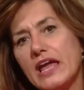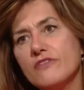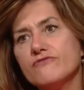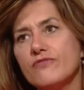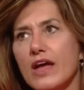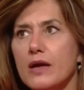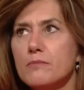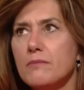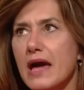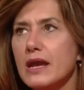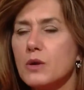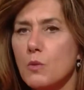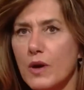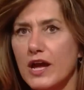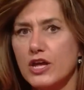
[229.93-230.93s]
in many
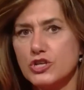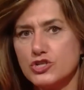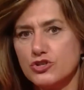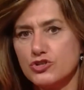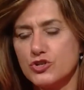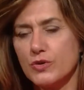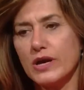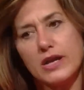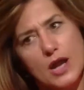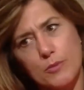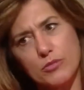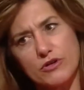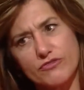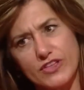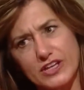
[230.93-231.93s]
ways, you're doing a
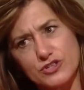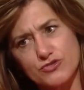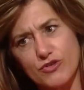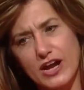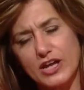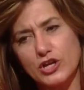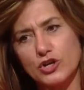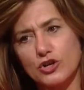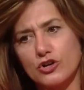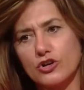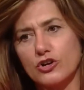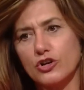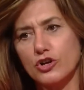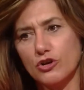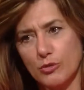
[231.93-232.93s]
number of things, right?
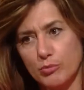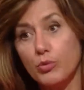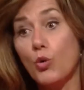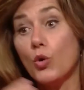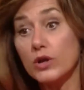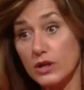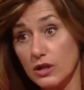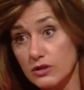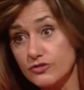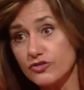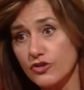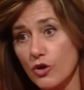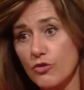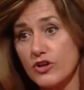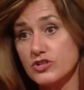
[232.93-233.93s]
You're a portal,
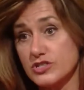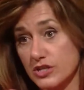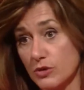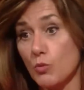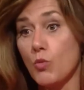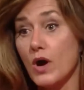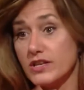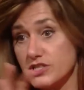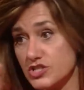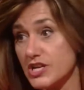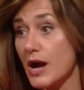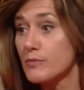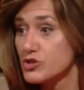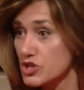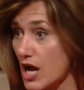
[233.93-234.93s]
so there's a
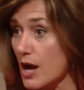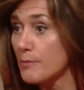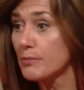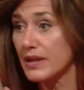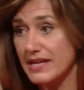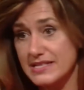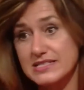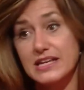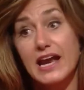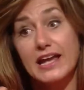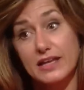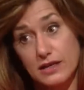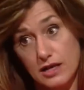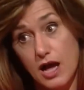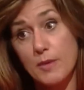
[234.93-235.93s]
one-stop shop place that I
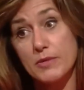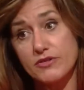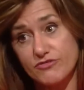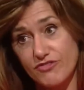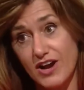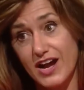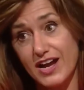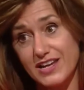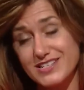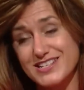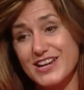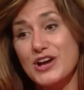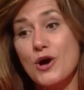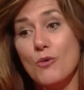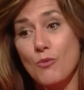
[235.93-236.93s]
can come and find
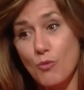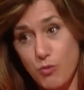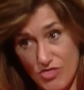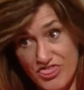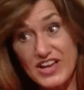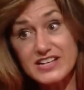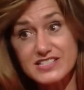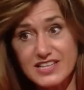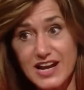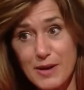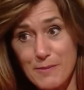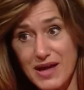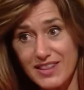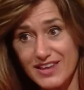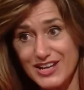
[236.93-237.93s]
things that I
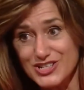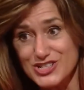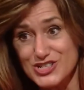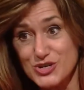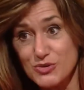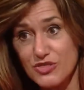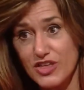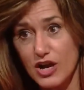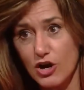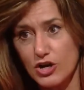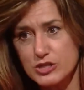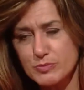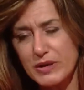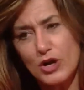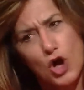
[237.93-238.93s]
might like to do in the
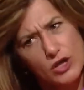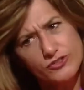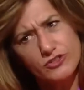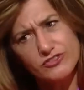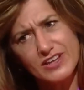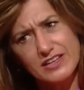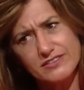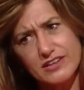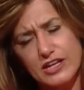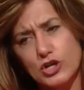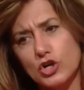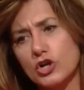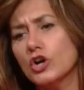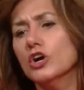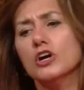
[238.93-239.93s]
arts. But it also sounds like you're